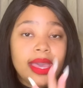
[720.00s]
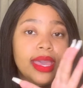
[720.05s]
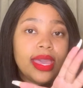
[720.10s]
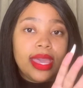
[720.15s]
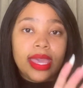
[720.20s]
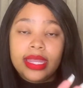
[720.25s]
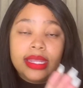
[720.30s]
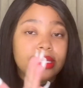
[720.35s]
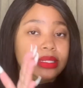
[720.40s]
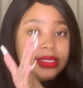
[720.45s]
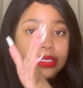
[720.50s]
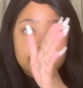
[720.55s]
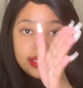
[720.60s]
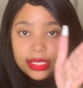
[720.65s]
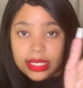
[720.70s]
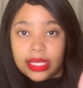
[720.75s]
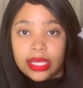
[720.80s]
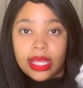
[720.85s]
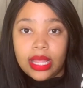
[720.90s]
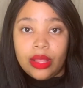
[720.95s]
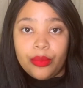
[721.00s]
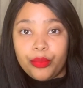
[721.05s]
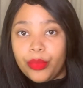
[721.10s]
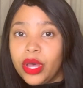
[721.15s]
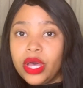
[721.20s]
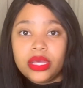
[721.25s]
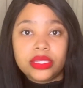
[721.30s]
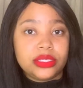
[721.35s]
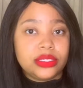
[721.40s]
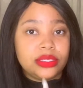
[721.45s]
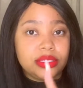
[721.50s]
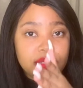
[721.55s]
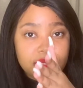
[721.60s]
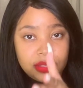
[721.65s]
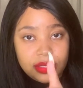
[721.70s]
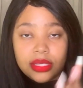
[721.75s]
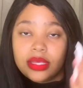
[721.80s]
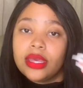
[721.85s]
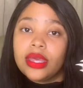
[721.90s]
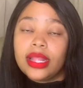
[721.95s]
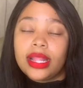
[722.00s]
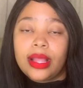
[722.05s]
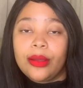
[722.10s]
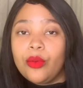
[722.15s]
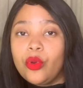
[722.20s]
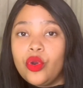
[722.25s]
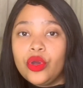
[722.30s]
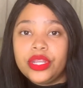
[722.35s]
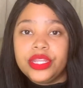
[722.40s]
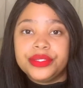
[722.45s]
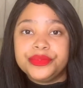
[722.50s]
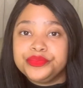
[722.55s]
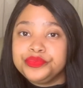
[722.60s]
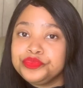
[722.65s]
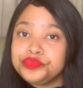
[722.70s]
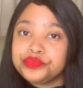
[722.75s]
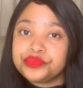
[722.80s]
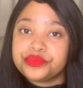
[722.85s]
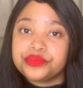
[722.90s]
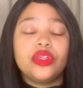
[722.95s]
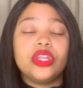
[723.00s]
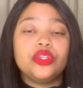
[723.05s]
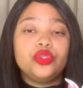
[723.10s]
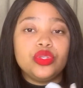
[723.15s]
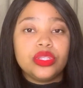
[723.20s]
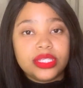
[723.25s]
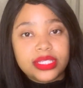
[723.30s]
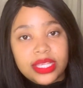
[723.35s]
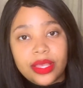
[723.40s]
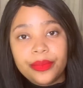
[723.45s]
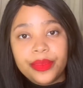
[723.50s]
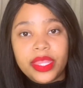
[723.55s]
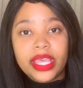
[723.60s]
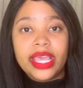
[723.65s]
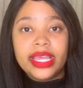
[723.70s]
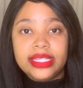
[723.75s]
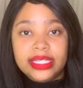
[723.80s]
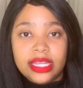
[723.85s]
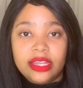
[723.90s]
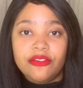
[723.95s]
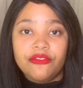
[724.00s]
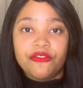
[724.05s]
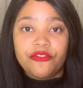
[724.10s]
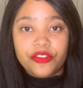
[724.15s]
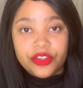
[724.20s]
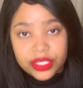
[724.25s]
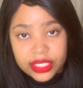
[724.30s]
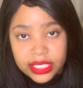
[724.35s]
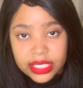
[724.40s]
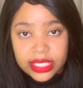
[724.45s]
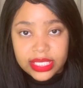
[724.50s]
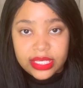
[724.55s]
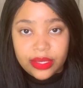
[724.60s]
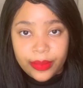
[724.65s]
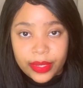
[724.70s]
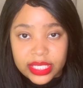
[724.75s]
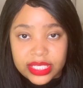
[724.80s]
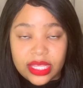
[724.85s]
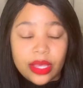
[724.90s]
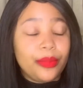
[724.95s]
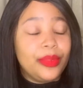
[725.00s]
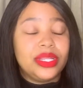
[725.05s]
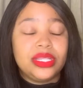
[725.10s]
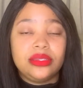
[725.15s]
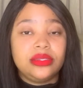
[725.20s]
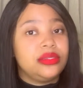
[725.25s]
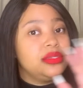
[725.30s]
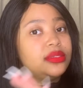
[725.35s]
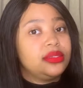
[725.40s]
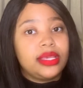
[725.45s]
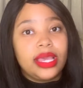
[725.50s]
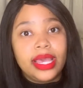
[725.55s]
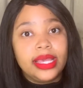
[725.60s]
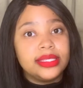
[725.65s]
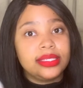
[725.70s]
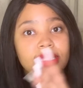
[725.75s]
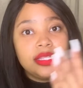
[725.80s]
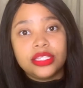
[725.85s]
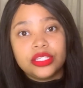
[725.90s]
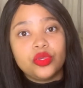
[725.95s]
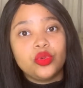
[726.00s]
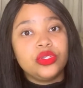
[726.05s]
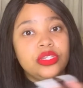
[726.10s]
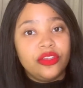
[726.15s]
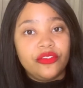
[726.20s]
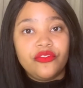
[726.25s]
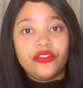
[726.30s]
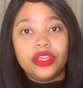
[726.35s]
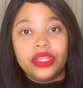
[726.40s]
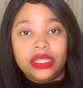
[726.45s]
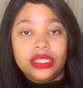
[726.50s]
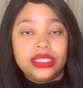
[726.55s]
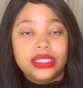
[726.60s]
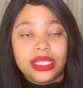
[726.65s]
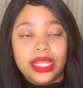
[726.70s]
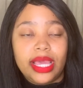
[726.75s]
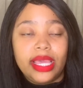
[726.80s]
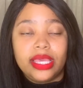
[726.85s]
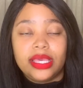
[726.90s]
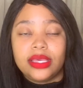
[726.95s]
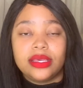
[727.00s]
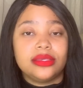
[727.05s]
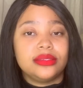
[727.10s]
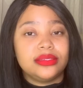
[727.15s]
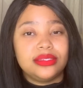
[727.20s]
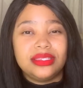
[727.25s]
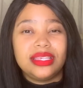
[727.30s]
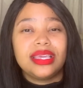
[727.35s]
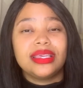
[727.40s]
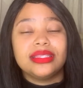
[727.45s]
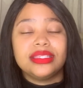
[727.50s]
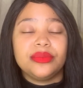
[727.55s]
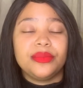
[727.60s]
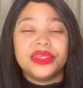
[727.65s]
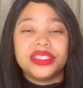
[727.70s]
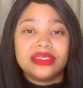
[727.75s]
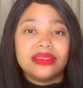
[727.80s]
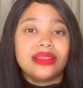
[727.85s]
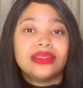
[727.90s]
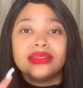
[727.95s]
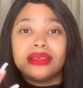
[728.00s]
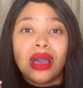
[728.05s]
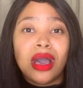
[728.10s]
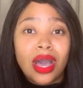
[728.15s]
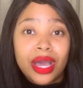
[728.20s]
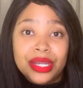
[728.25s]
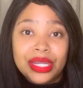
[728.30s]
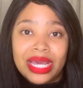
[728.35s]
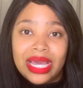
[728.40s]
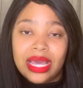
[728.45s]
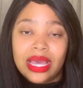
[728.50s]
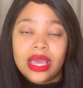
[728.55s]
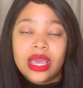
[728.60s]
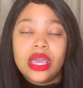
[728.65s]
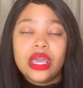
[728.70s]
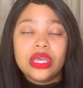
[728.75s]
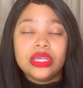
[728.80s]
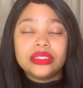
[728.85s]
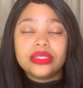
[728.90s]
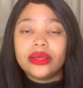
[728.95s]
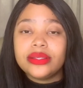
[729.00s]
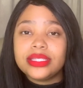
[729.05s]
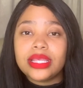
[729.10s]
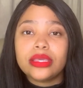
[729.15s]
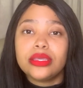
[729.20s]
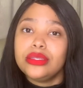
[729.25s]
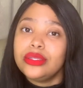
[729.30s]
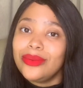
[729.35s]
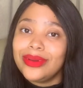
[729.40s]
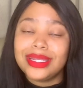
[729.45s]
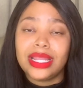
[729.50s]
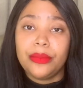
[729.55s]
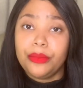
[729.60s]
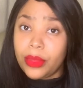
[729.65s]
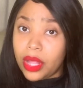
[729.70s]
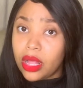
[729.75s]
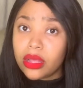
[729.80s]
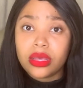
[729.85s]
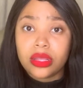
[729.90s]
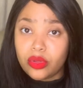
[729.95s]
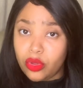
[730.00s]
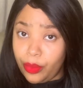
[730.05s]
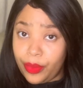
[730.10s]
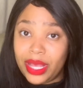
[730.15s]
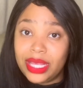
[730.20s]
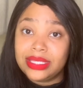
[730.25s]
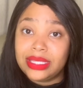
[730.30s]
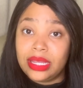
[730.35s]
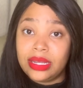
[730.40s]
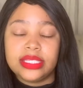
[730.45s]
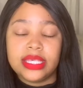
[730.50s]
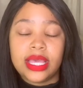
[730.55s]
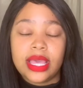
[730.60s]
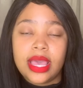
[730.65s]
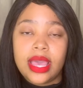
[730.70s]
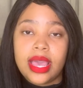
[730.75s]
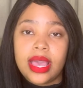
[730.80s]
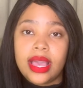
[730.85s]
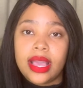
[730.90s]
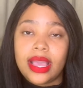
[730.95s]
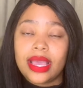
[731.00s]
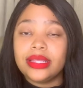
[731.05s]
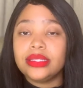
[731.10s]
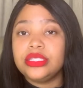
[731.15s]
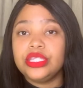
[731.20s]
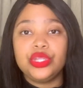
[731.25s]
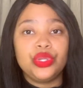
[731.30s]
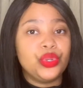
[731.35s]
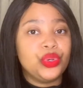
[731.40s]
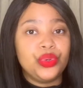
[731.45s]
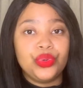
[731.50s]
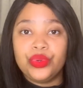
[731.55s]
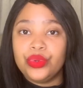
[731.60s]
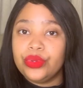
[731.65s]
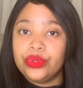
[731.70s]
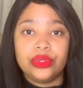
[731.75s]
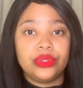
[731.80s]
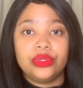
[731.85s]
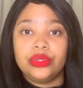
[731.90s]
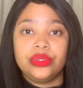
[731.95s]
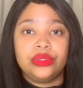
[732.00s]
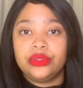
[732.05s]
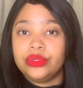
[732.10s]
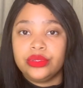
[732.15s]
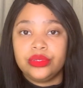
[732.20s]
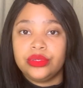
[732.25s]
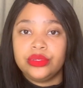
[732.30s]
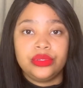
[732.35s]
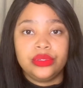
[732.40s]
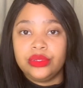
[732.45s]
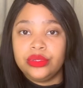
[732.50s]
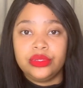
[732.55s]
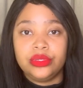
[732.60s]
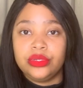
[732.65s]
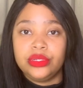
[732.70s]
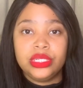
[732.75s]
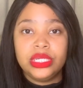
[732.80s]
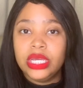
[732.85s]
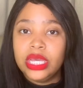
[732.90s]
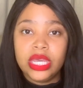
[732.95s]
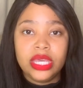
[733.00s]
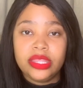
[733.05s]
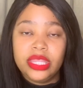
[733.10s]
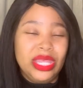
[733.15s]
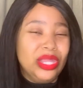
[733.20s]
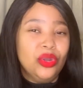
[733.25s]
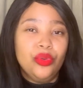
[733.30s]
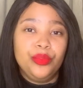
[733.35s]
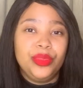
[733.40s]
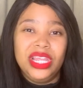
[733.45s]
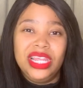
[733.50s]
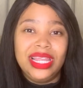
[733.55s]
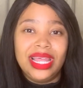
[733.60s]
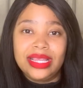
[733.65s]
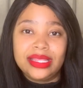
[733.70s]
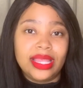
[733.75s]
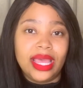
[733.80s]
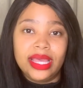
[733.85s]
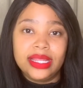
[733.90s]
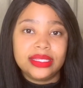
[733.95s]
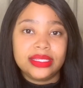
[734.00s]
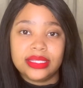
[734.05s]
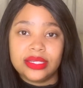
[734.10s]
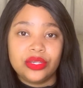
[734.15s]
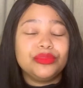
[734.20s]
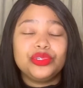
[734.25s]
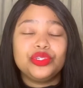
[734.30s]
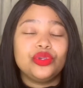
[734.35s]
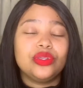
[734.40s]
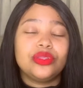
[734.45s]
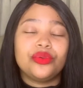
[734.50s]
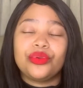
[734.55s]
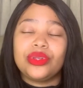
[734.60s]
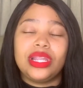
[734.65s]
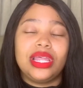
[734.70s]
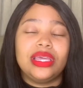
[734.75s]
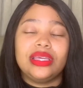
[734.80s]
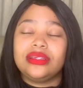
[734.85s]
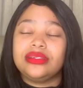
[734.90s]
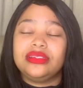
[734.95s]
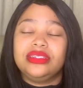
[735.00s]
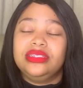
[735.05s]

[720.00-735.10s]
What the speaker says: and I'll pass. Come on. I do the same thing I did in first semester, but guys, it's so different. Like second semester, it's harder. So I was like, you know what? I'll go pass. I'm like, can't you know? Oh no, they don't play like that. So they were like,